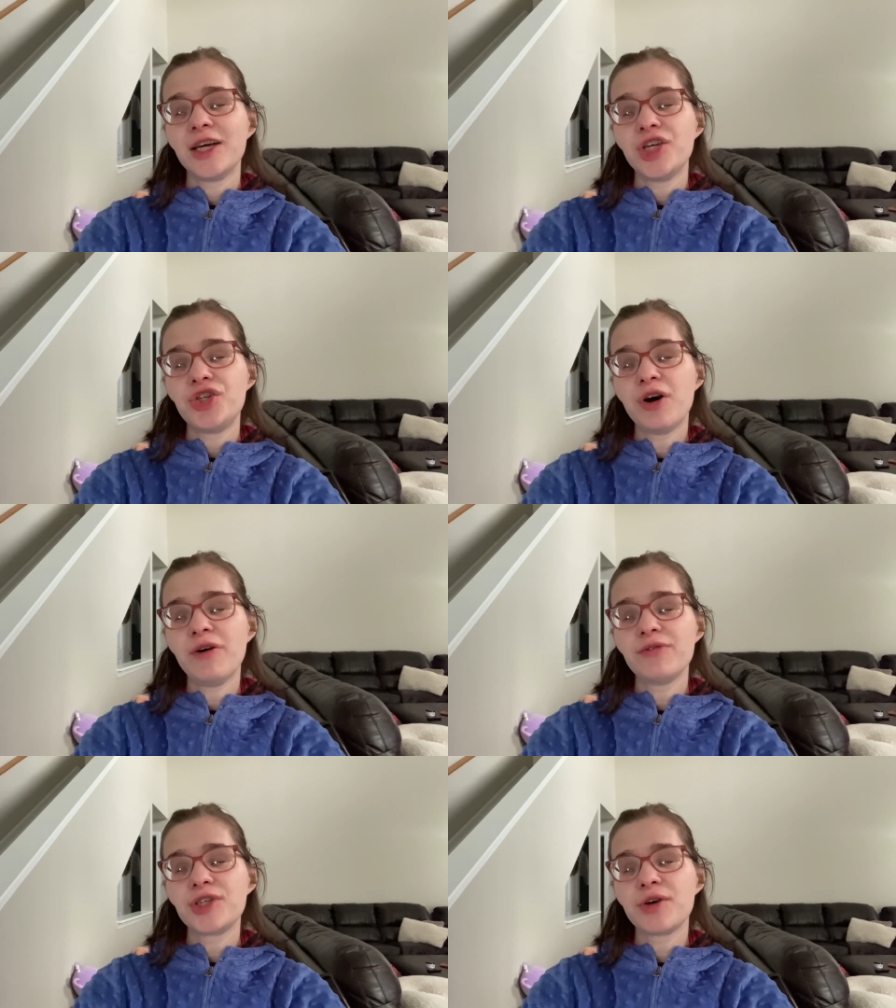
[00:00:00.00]

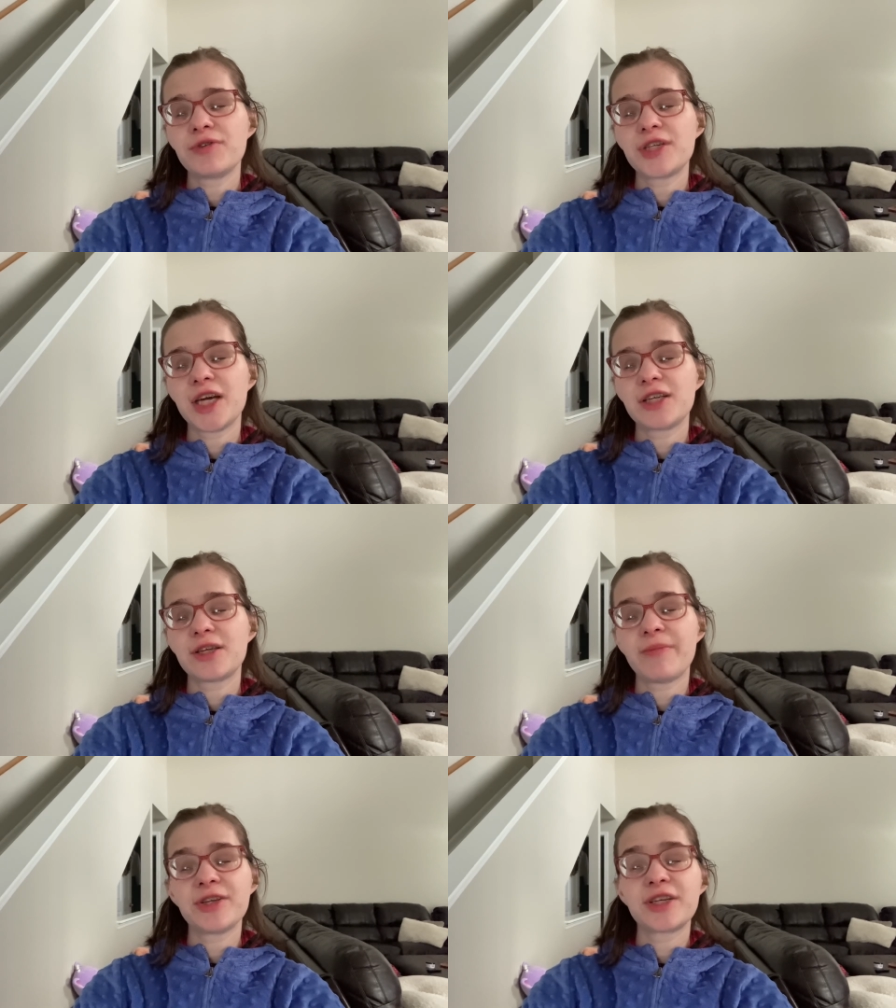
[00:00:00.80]
don't take
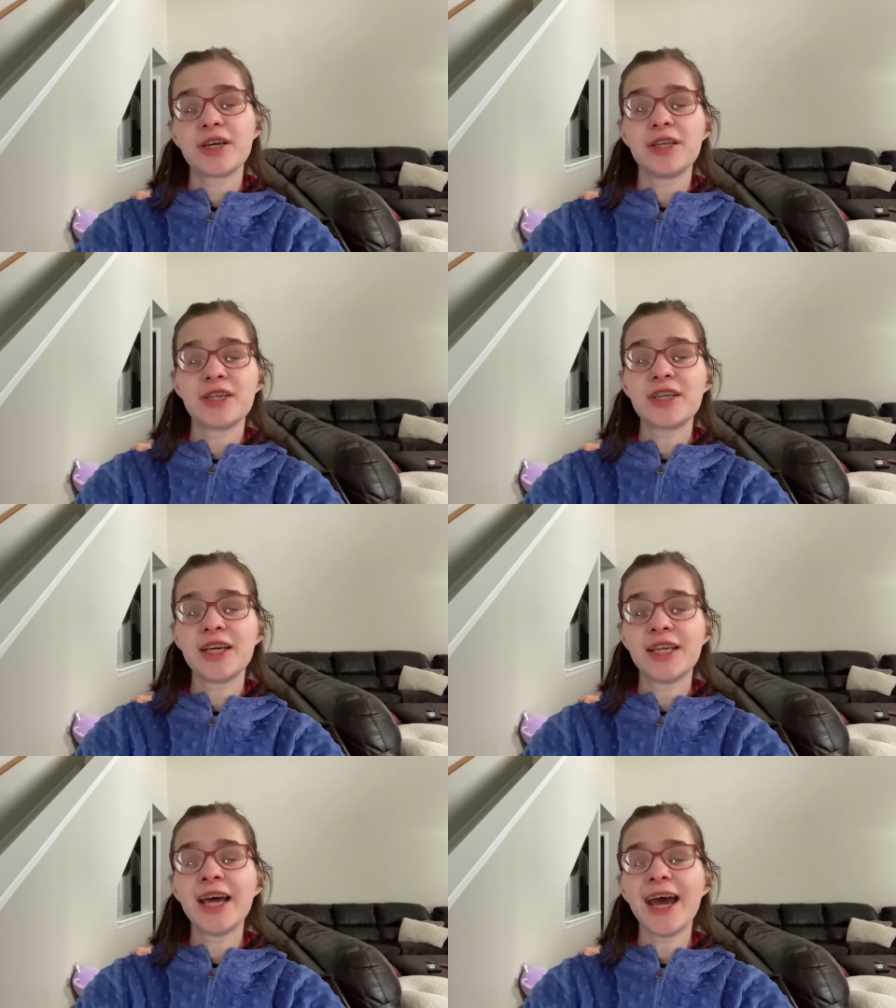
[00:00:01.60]
someone's
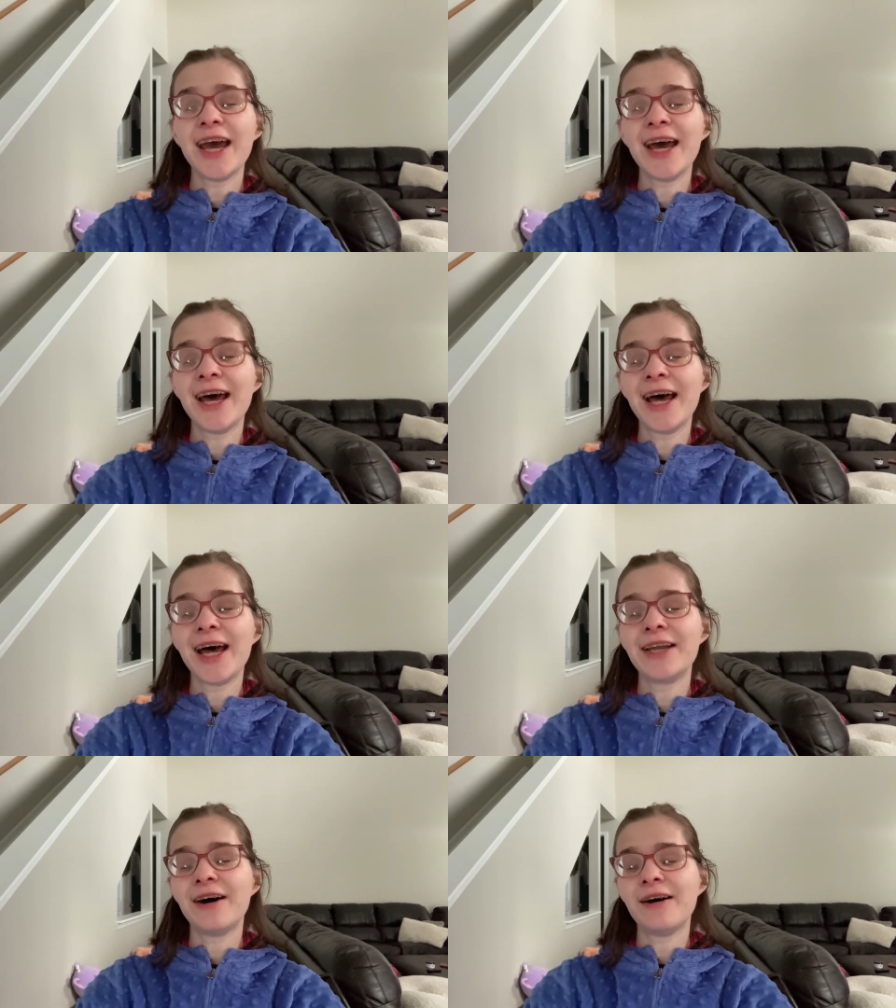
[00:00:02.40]
condition
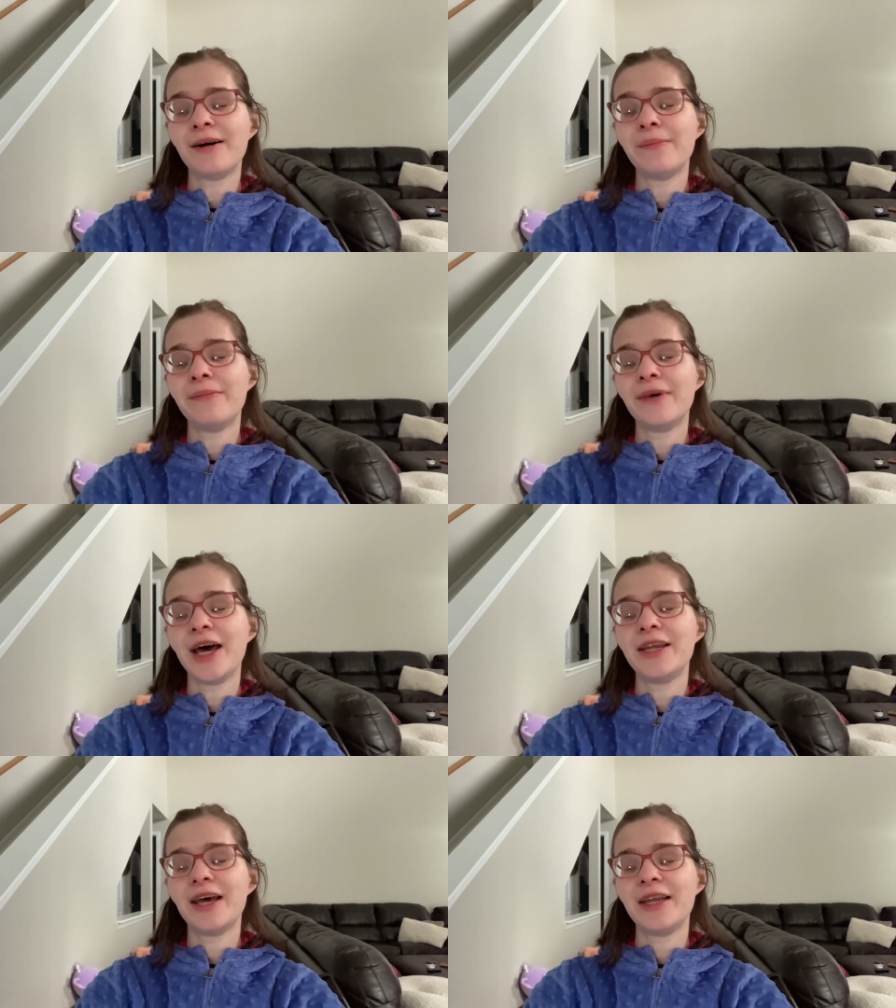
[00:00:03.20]

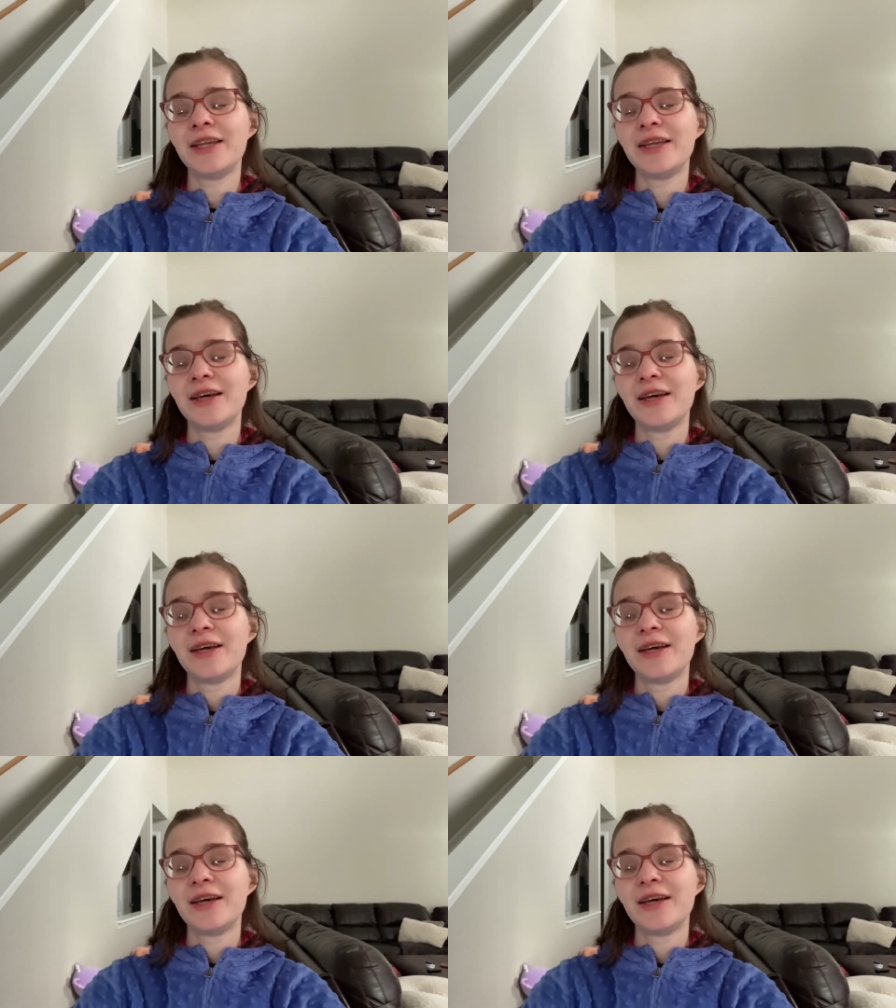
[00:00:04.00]
and